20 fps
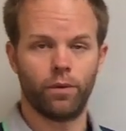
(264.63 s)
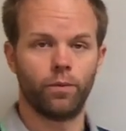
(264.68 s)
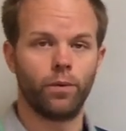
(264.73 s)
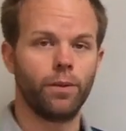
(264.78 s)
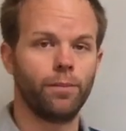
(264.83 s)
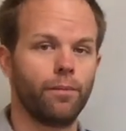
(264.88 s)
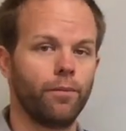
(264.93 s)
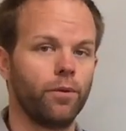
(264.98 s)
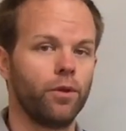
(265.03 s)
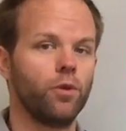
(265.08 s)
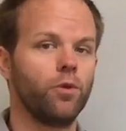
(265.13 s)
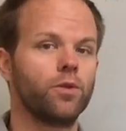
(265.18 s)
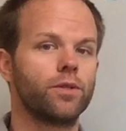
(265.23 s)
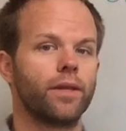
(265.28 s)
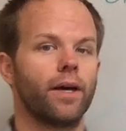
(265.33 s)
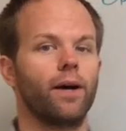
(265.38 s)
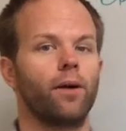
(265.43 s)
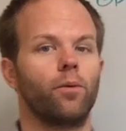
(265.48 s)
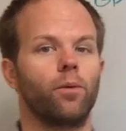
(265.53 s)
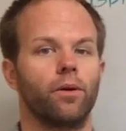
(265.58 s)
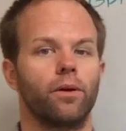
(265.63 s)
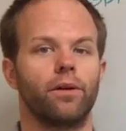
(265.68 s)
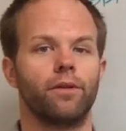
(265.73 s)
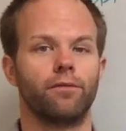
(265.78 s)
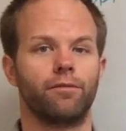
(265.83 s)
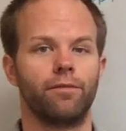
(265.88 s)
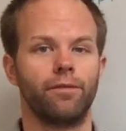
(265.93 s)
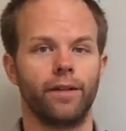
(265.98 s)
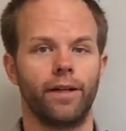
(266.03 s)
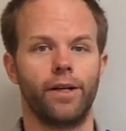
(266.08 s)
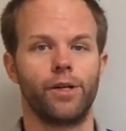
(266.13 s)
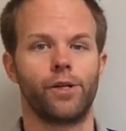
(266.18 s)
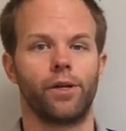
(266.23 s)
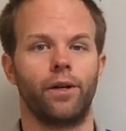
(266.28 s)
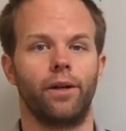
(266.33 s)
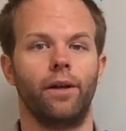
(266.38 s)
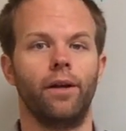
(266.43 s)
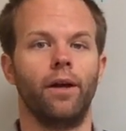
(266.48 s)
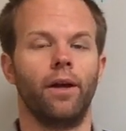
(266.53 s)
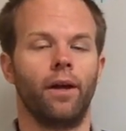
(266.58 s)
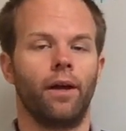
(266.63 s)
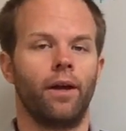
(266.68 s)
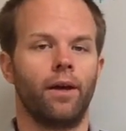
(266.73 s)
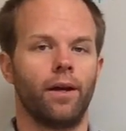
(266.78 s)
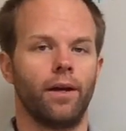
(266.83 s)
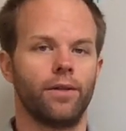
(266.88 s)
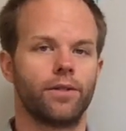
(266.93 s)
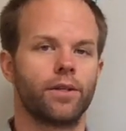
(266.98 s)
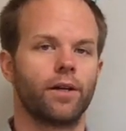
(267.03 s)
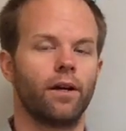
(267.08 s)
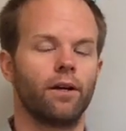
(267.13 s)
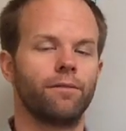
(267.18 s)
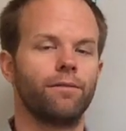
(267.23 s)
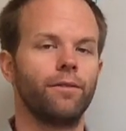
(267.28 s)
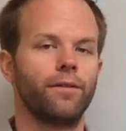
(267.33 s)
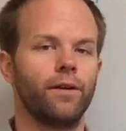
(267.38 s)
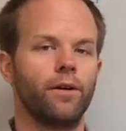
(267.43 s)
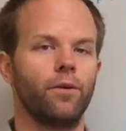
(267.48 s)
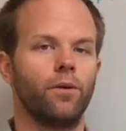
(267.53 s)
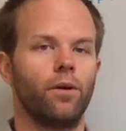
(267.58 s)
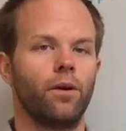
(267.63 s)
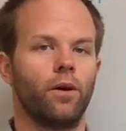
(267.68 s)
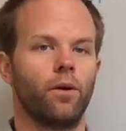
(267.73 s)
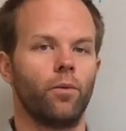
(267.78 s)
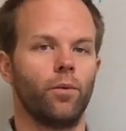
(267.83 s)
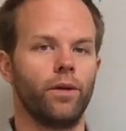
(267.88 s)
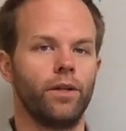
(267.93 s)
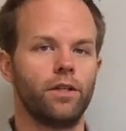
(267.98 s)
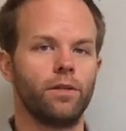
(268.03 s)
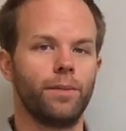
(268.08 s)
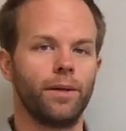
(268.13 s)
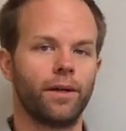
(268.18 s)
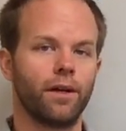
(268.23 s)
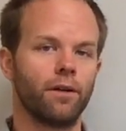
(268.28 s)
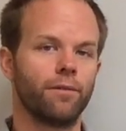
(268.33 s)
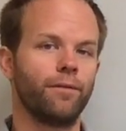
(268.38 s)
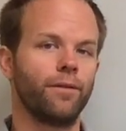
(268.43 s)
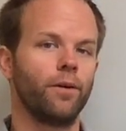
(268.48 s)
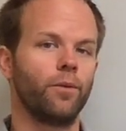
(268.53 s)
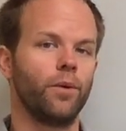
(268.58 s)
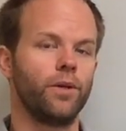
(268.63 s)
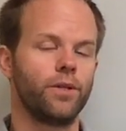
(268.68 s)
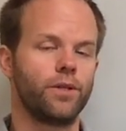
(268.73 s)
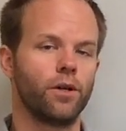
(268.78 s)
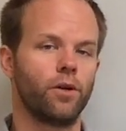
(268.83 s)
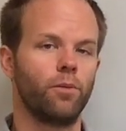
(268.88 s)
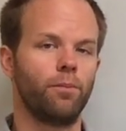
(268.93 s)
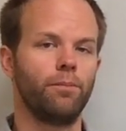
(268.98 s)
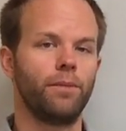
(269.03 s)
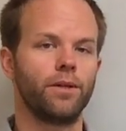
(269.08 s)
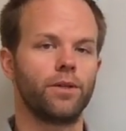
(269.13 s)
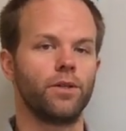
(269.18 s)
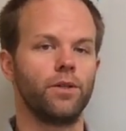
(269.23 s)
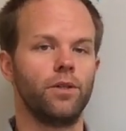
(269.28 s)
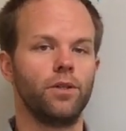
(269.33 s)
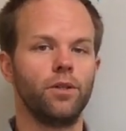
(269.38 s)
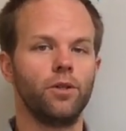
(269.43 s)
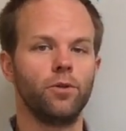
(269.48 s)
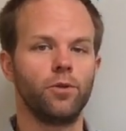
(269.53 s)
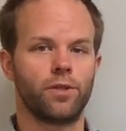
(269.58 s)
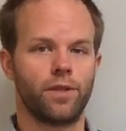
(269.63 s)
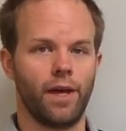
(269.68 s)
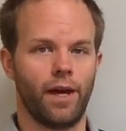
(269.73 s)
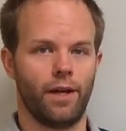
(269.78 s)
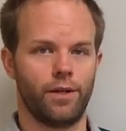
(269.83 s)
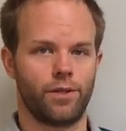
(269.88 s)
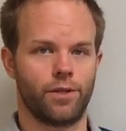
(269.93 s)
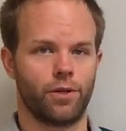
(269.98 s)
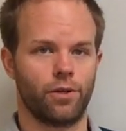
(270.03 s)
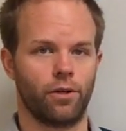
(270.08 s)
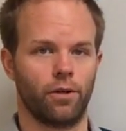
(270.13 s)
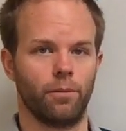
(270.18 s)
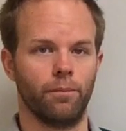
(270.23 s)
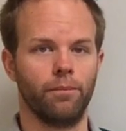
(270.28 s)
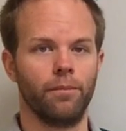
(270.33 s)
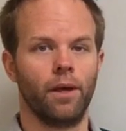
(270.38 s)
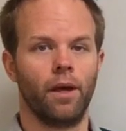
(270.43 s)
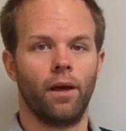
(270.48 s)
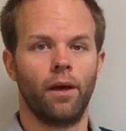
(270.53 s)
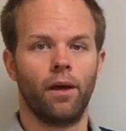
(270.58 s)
When we use that word inflation, we need to be careful that we don't misuse that term.